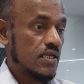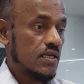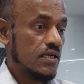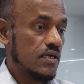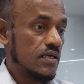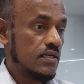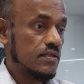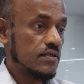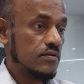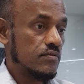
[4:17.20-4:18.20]

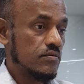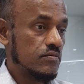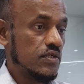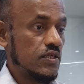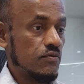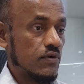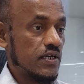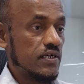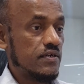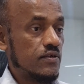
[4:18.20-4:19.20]
the
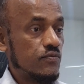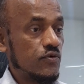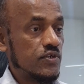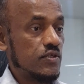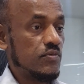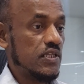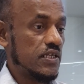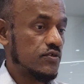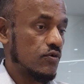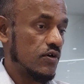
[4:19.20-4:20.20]
114
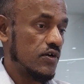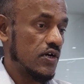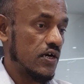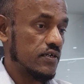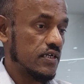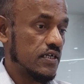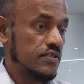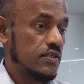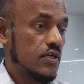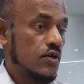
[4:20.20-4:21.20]
million scholarly
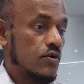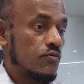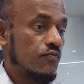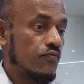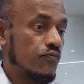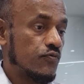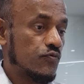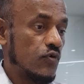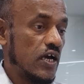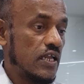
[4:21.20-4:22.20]
articles,
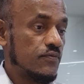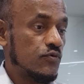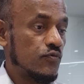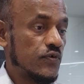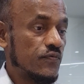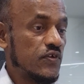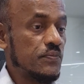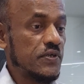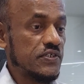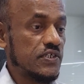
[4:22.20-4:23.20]
12 to
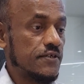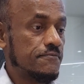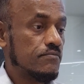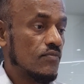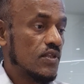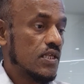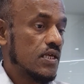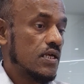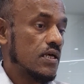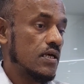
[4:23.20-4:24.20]
50%
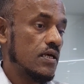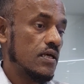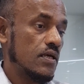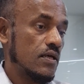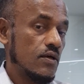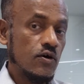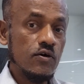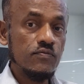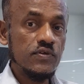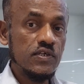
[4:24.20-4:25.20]

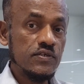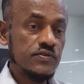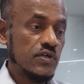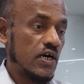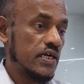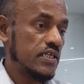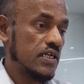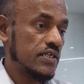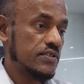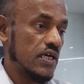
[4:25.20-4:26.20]
of these
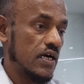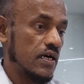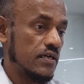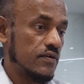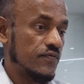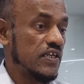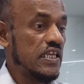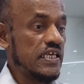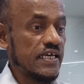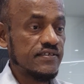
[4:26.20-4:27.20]
articles are
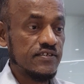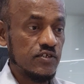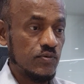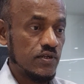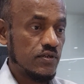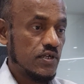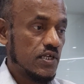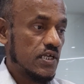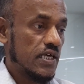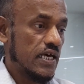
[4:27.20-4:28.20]
freely accessible,
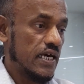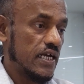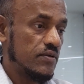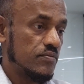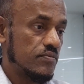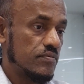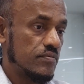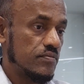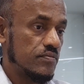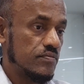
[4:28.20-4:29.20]
and
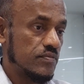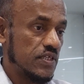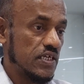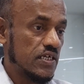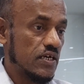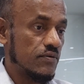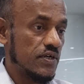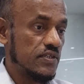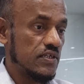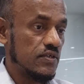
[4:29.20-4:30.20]
they
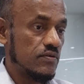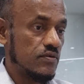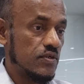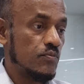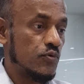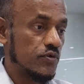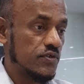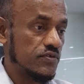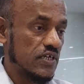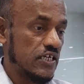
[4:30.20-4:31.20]
cover the
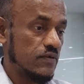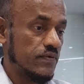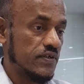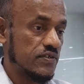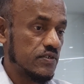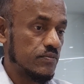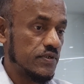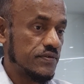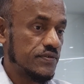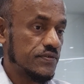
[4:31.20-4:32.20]
important scientific
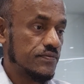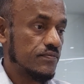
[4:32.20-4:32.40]
disciplines.